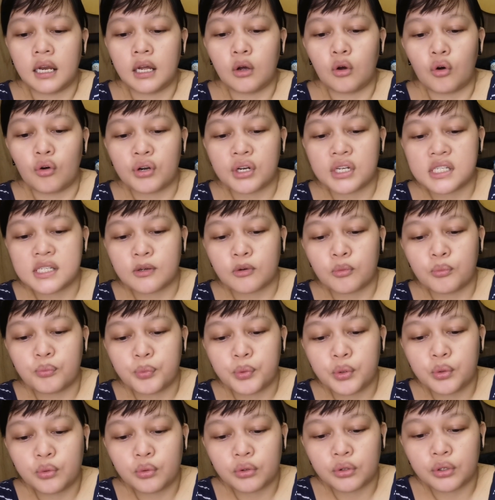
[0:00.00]
oras sa
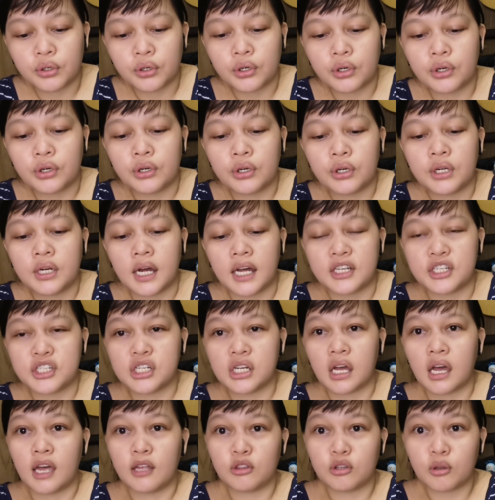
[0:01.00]
computer, at
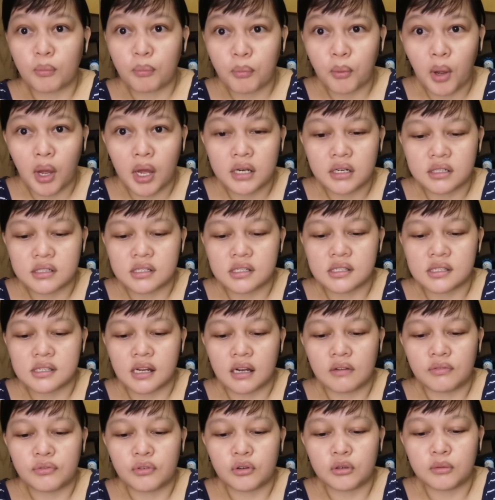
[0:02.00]
saka ito pa,
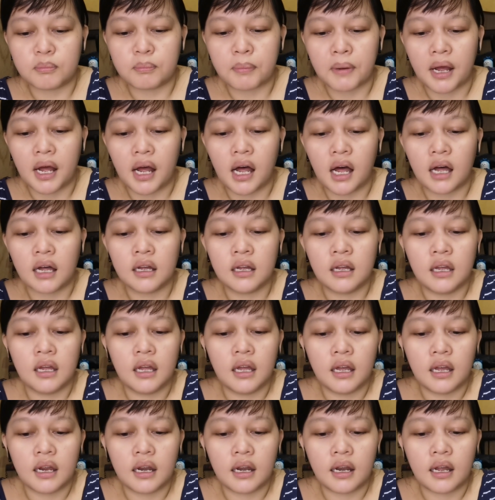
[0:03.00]
nagsa-cellphone pa,
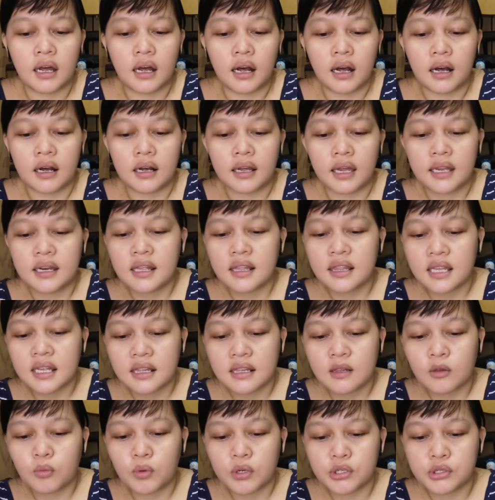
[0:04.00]

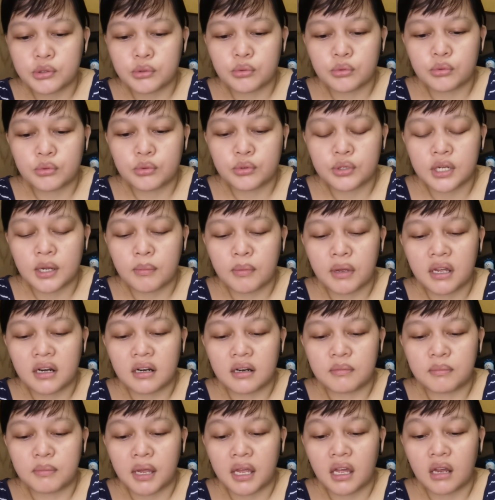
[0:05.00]
anything that we do na
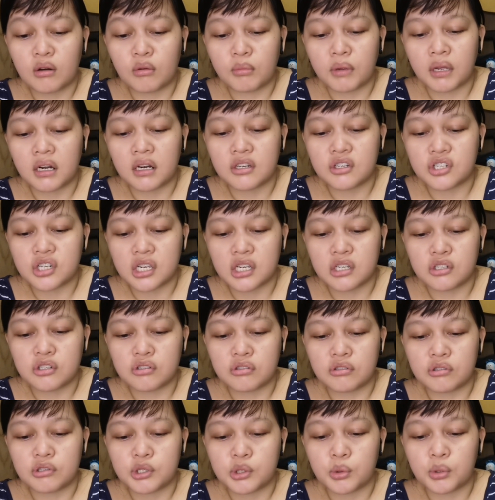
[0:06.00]
may
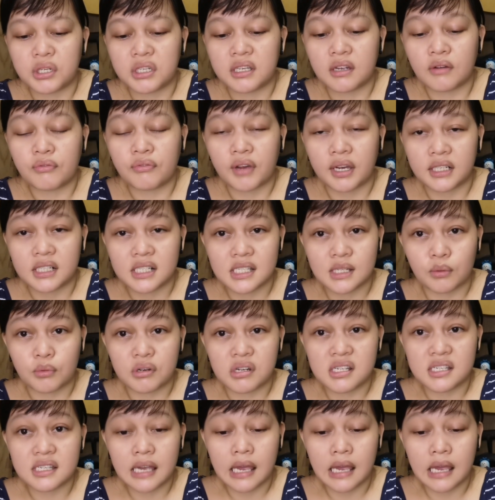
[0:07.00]
radiation. So it affects our